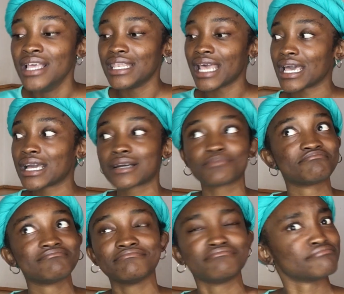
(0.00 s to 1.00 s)
Like,
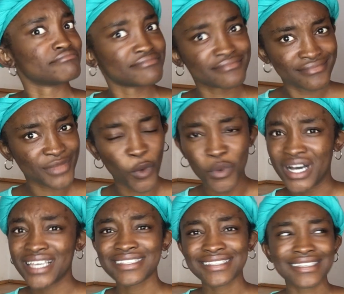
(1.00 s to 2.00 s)

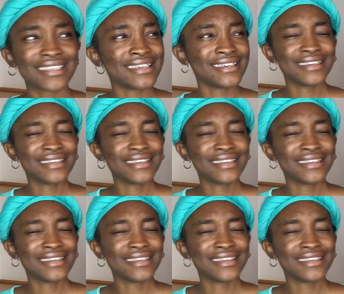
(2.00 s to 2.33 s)
what?